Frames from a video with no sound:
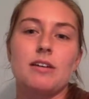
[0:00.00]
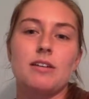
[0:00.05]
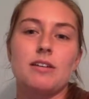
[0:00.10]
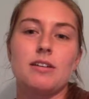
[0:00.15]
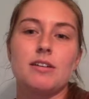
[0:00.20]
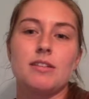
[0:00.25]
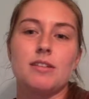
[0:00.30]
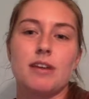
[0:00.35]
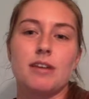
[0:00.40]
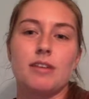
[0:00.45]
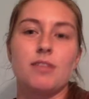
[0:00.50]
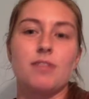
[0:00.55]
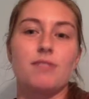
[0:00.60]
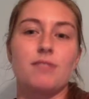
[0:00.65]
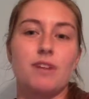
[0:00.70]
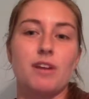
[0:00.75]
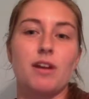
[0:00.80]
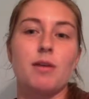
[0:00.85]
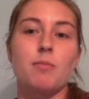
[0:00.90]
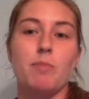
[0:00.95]
is at the
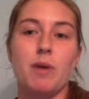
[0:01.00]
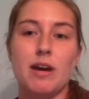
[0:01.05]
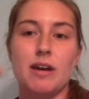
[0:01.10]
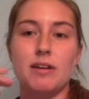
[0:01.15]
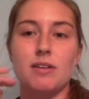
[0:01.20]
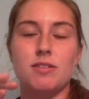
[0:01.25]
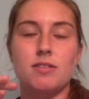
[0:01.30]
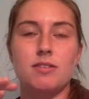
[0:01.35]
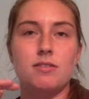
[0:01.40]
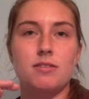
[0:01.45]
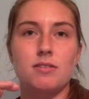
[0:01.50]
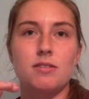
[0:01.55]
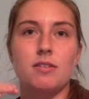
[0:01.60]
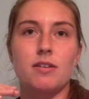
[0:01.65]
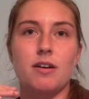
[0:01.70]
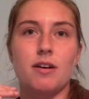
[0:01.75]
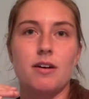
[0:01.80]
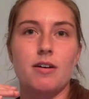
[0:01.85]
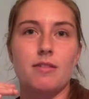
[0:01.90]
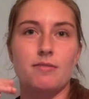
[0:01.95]
very base
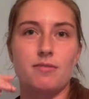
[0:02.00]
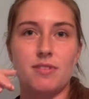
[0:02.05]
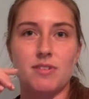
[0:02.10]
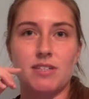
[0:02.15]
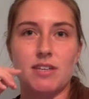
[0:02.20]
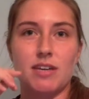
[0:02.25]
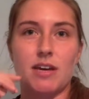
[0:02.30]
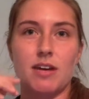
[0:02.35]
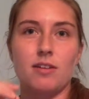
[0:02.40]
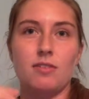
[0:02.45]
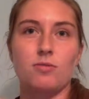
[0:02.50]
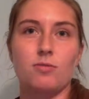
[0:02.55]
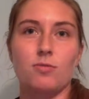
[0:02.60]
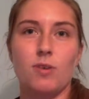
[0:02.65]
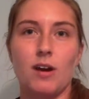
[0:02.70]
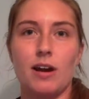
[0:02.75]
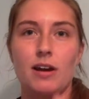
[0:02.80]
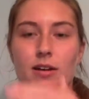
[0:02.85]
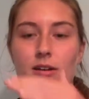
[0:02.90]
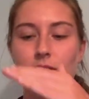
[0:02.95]
of the skin,
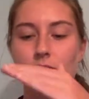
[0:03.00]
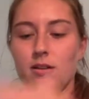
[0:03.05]
right